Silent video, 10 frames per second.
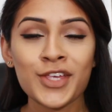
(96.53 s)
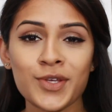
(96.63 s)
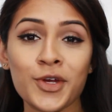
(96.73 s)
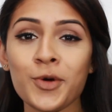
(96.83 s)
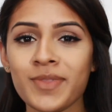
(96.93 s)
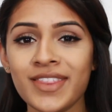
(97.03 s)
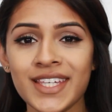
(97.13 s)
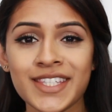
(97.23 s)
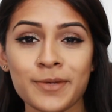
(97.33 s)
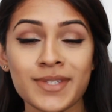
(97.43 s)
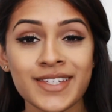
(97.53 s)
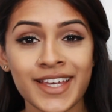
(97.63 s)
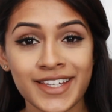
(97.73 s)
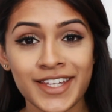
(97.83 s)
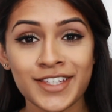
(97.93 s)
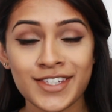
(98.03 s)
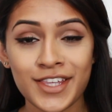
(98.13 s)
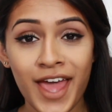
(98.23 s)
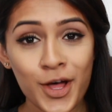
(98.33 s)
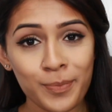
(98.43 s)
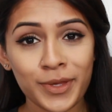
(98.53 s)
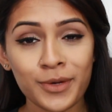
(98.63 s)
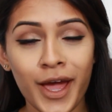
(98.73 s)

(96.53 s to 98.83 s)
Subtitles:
So I hope that these tips and techniques help you.